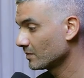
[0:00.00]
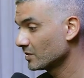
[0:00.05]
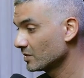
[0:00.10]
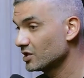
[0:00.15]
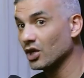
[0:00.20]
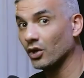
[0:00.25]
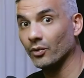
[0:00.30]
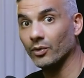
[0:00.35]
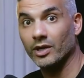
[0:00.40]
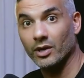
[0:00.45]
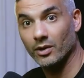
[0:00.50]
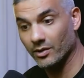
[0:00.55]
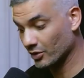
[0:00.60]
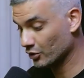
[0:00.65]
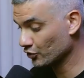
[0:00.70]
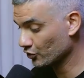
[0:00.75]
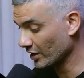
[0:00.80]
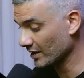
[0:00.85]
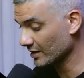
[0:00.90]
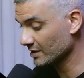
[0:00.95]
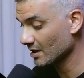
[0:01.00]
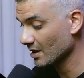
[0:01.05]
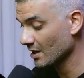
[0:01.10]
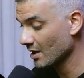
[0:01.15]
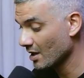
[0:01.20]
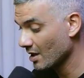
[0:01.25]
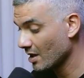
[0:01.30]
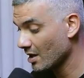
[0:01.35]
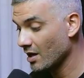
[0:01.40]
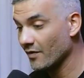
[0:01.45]
So here are the traits
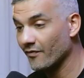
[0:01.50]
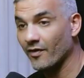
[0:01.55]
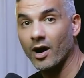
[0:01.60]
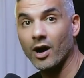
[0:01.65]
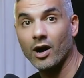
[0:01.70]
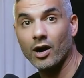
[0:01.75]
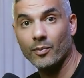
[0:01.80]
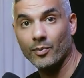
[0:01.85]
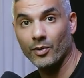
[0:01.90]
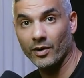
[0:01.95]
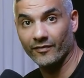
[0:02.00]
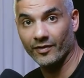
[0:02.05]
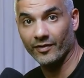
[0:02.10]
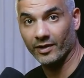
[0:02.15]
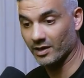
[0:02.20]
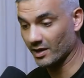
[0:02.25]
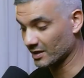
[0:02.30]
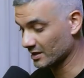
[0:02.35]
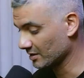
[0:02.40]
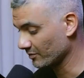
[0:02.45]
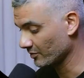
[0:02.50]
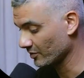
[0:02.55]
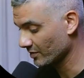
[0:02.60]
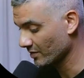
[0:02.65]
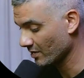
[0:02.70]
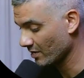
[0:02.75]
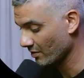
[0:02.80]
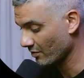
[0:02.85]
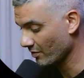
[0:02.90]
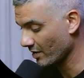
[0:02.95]
of our perfect
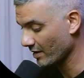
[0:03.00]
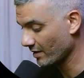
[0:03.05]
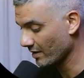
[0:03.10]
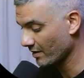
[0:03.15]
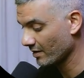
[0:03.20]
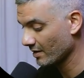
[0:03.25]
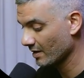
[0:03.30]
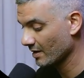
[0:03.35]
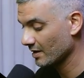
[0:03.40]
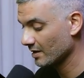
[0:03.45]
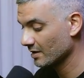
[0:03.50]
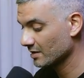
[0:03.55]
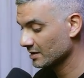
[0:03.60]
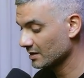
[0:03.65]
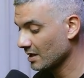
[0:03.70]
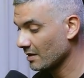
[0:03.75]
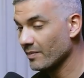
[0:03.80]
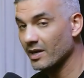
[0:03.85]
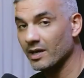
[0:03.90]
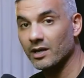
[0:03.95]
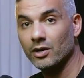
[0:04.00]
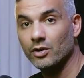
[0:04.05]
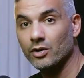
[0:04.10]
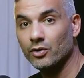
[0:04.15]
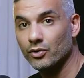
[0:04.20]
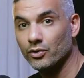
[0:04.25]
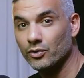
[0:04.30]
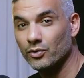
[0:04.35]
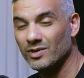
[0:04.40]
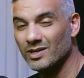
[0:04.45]
customers, right? Somebody
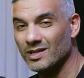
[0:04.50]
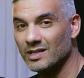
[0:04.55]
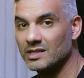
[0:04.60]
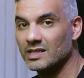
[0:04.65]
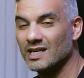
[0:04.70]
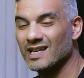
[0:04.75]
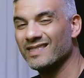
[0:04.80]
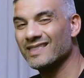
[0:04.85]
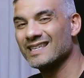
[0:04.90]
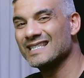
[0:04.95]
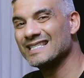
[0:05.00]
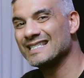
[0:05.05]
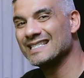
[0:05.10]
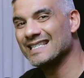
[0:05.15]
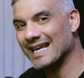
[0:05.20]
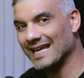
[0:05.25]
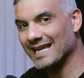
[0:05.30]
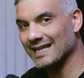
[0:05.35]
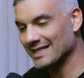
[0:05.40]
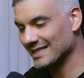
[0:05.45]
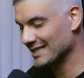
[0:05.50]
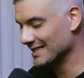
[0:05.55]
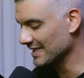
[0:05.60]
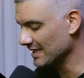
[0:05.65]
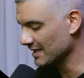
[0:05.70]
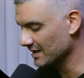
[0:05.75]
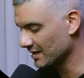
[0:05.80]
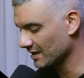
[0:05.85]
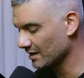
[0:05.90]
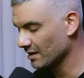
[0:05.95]
who is in the second
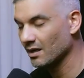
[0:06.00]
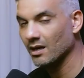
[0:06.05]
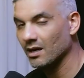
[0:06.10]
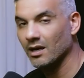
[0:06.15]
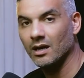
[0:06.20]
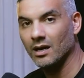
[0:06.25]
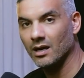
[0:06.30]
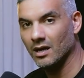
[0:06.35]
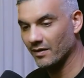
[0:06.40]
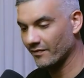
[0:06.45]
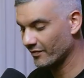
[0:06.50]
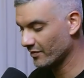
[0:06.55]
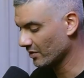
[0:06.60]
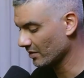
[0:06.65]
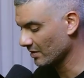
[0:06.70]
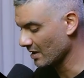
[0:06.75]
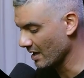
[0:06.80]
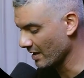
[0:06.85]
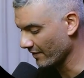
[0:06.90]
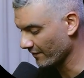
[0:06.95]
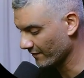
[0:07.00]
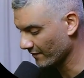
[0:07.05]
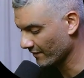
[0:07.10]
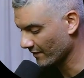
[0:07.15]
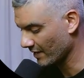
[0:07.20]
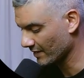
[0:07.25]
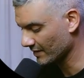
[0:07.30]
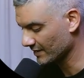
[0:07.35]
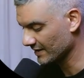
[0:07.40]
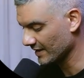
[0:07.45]
season of their life,
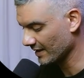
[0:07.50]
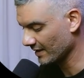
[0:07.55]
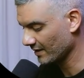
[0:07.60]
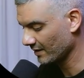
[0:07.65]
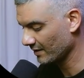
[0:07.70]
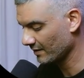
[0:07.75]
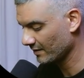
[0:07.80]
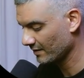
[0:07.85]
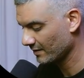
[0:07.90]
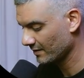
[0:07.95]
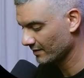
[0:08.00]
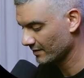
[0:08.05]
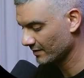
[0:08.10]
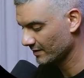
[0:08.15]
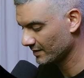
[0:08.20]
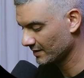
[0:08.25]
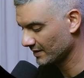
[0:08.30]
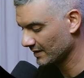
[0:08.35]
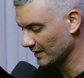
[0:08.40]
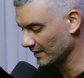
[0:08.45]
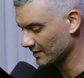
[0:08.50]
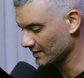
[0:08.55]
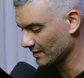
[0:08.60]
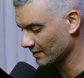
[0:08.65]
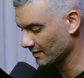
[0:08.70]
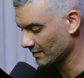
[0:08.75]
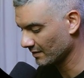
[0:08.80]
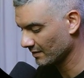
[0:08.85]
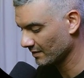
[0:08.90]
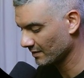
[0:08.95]
right? Second
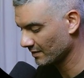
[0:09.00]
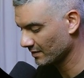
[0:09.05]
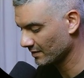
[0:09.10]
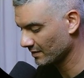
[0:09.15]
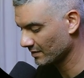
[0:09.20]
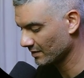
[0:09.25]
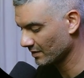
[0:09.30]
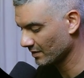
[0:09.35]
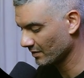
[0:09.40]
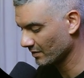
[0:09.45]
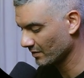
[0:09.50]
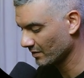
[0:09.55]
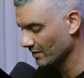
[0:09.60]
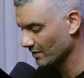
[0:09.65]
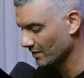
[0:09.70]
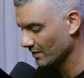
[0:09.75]
season. So